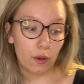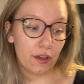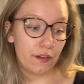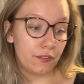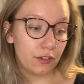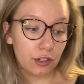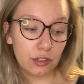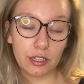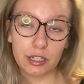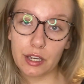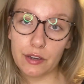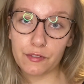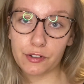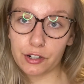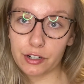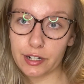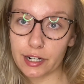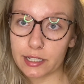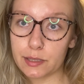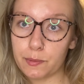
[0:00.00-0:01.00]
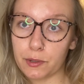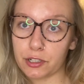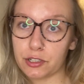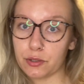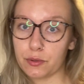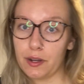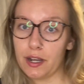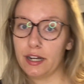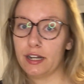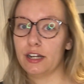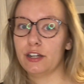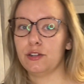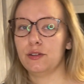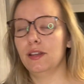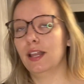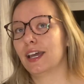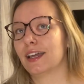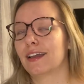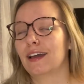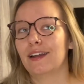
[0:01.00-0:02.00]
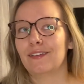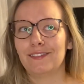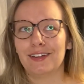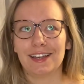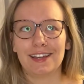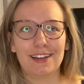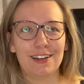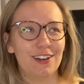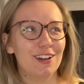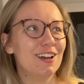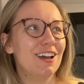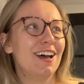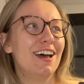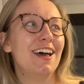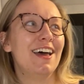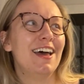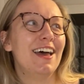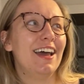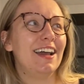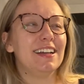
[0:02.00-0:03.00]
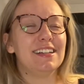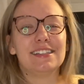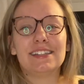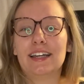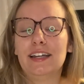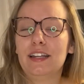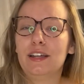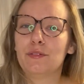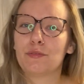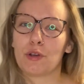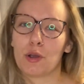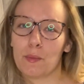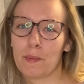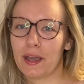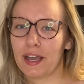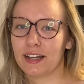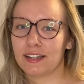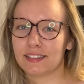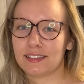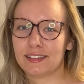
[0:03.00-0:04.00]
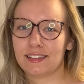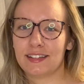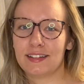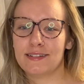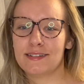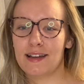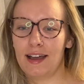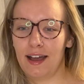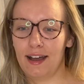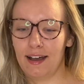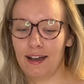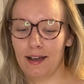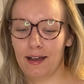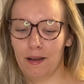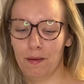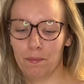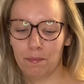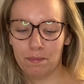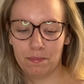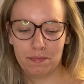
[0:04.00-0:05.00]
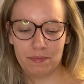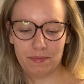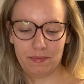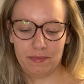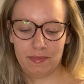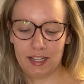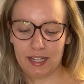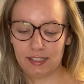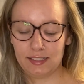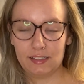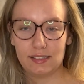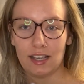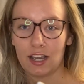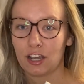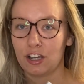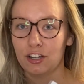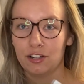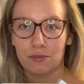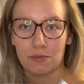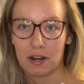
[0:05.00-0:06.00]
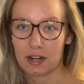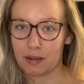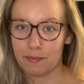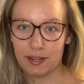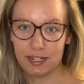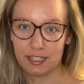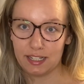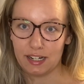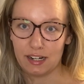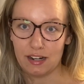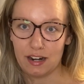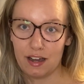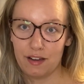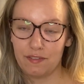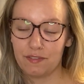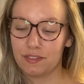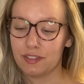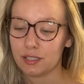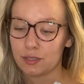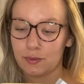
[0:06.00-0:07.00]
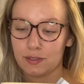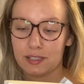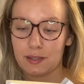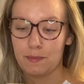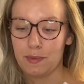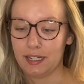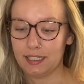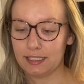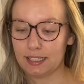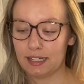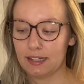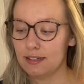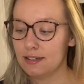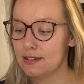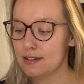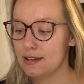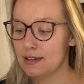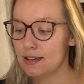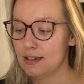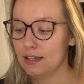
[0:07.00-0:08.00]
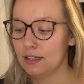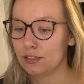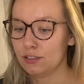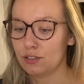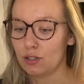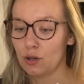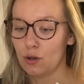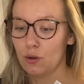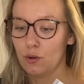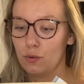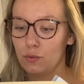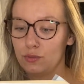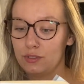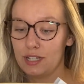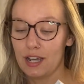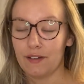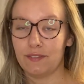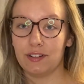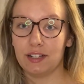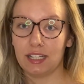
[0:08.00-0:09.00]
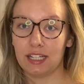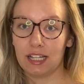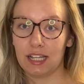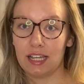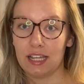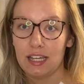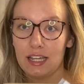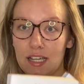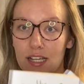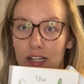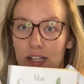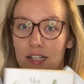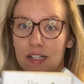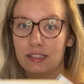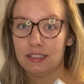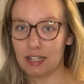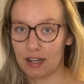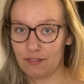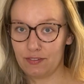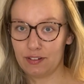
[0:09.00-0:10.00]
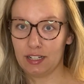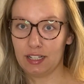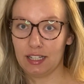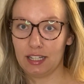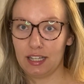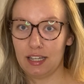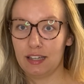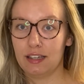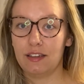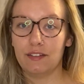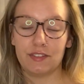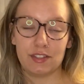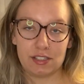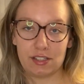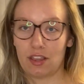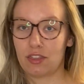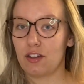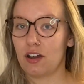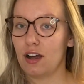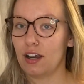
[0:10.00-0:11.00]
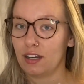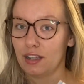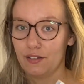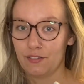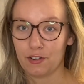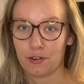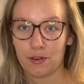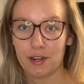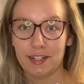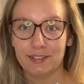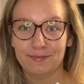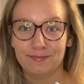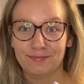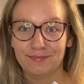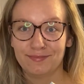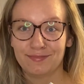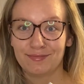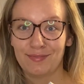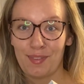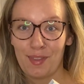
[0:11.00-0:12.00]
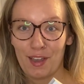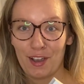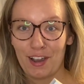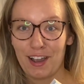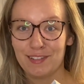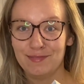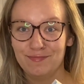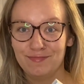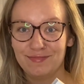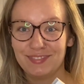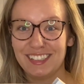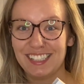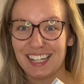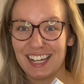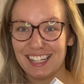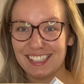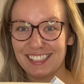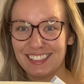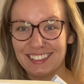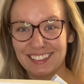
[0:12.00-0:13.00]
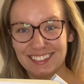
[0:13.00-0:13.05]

if you're looking for your next book to read and you like kind of like a exciting romance, this, I couldn't recommend it enough. This was amazing. So definitely, definitely give this a thought and give it a read. Okay, see you guys.